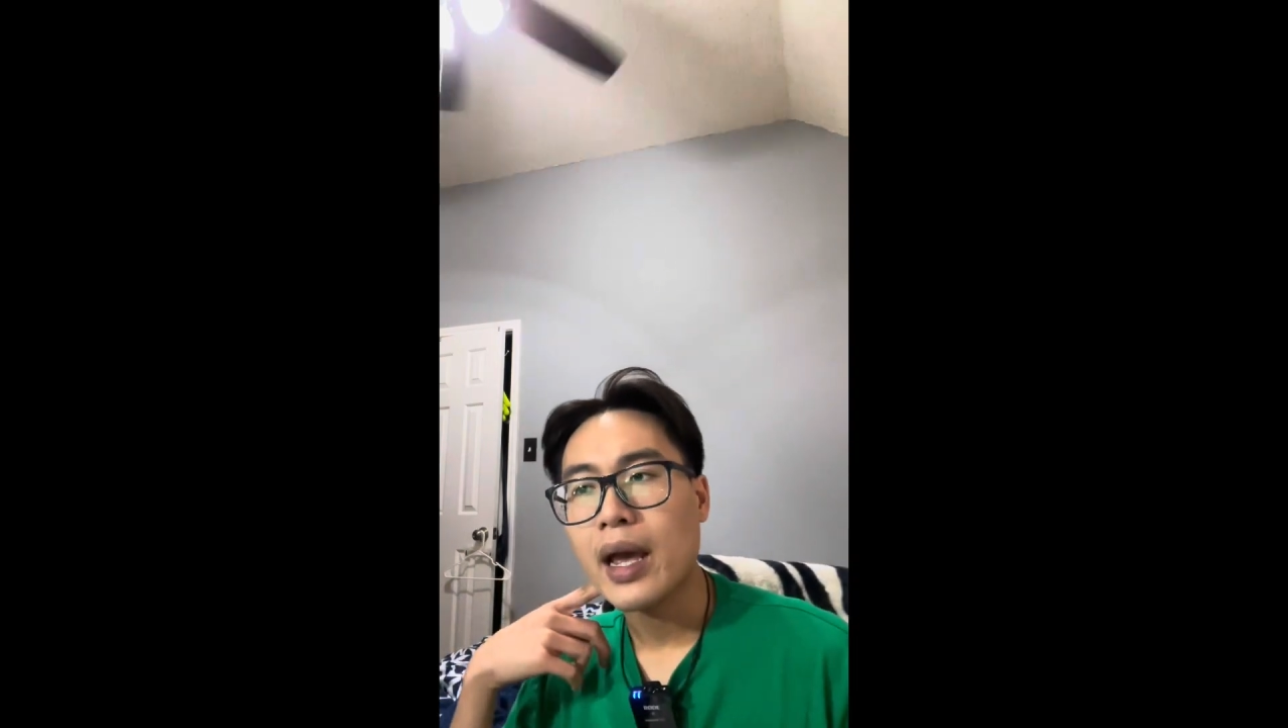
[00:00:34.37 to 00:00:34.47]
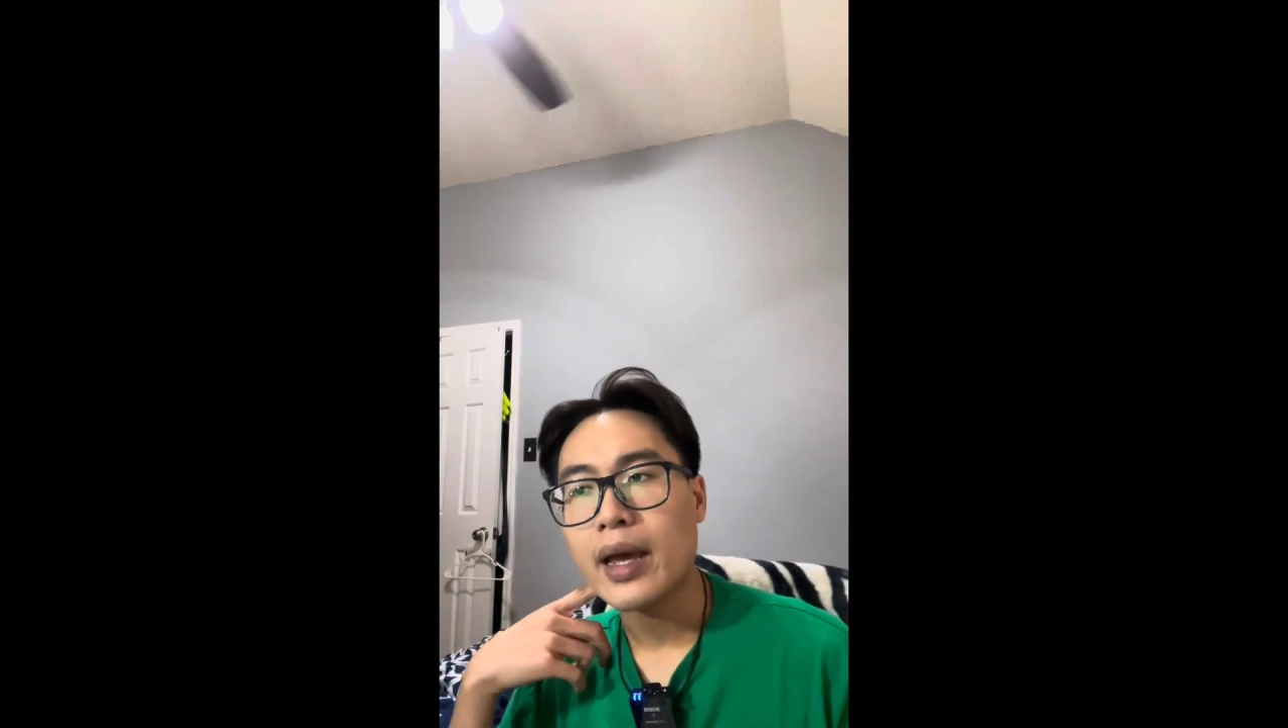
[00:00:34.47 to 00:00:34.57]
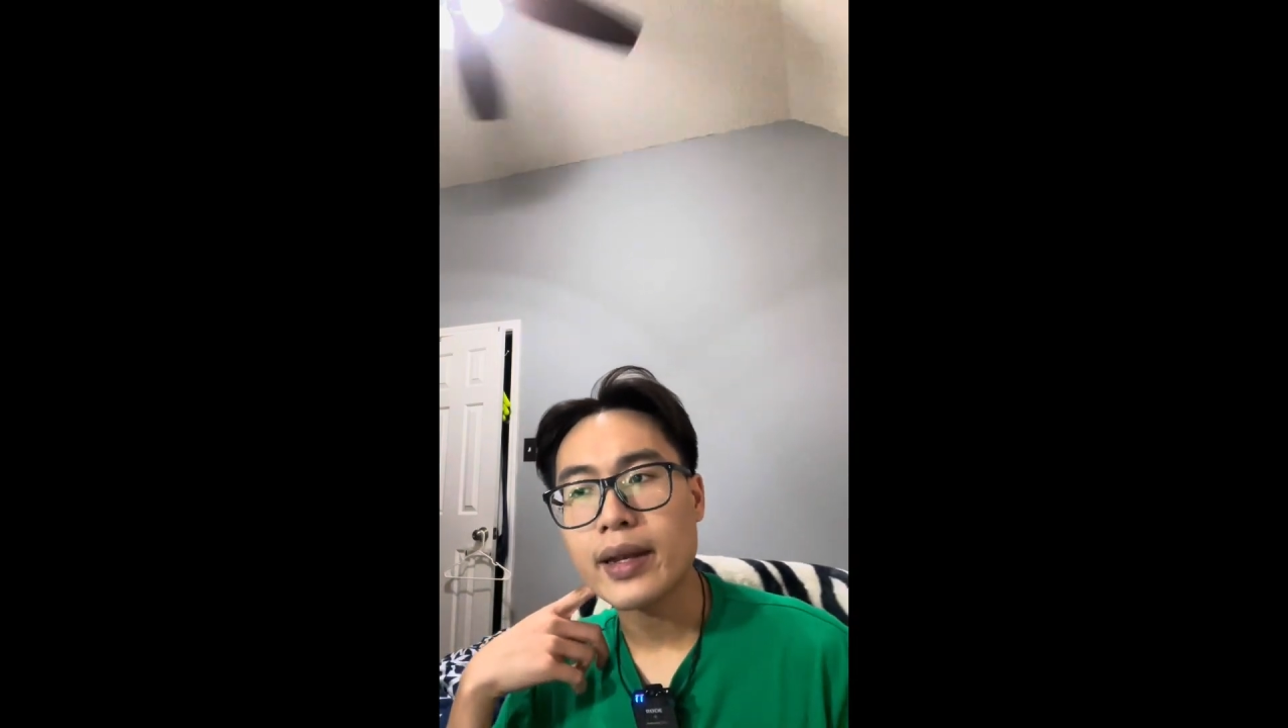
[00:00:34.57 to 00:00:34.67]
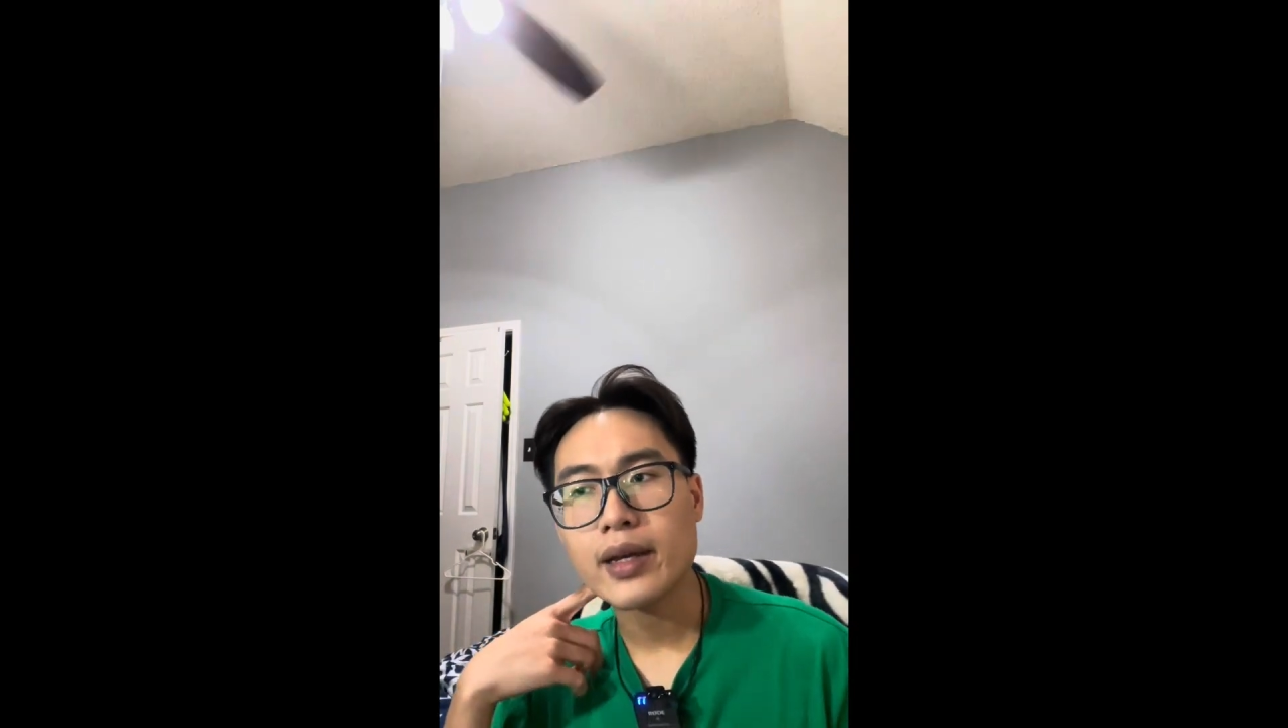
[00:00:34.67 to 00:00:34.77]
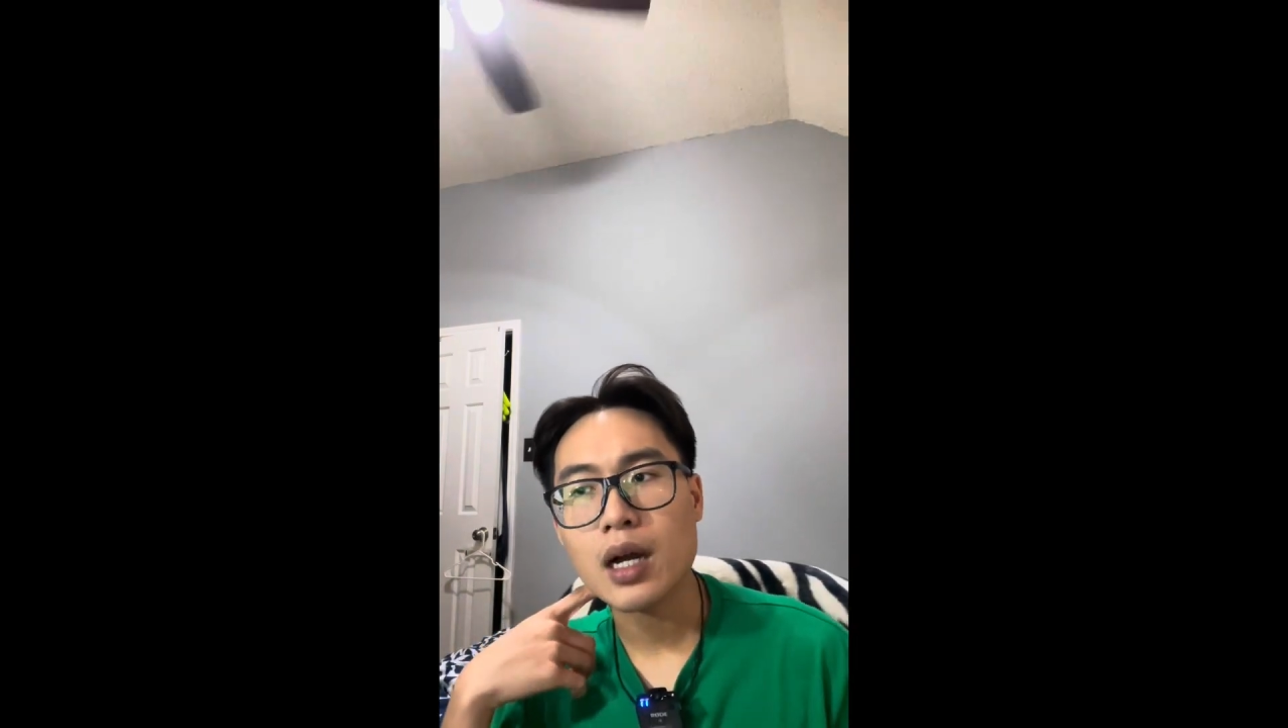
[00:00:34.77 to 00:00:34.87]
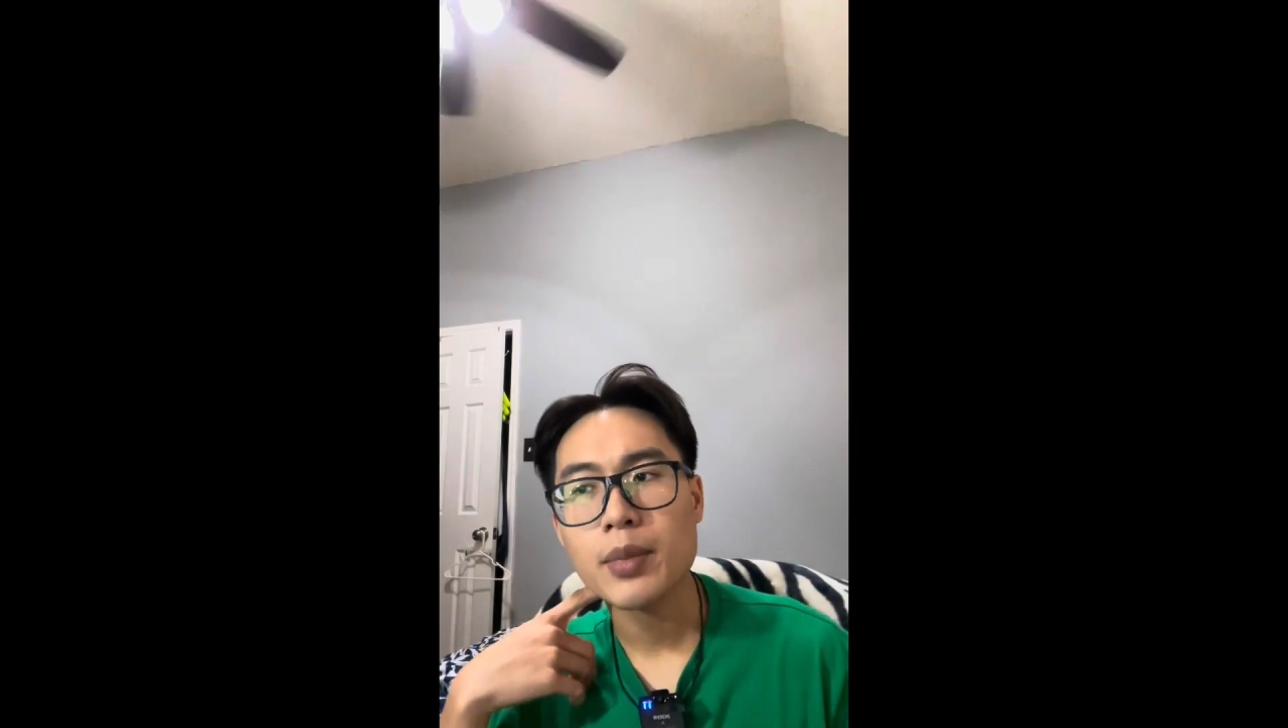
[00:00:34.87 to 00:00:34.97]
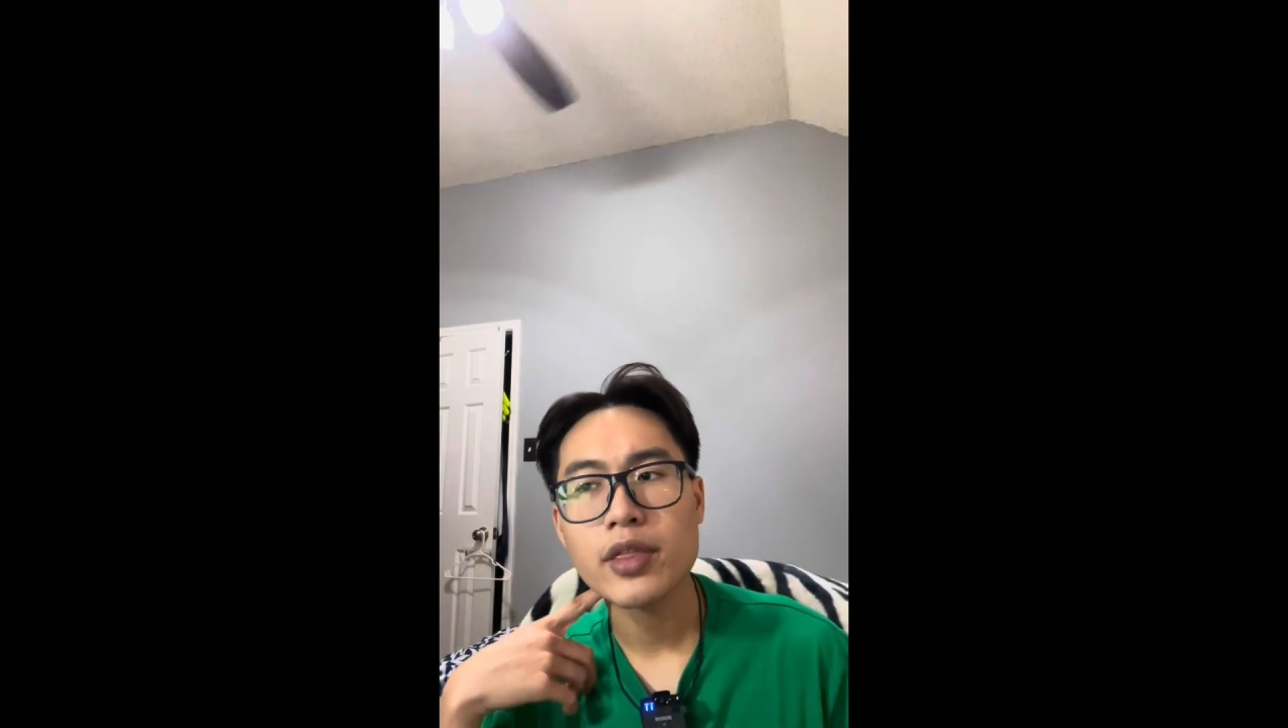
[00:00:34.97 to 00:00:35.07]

and it got me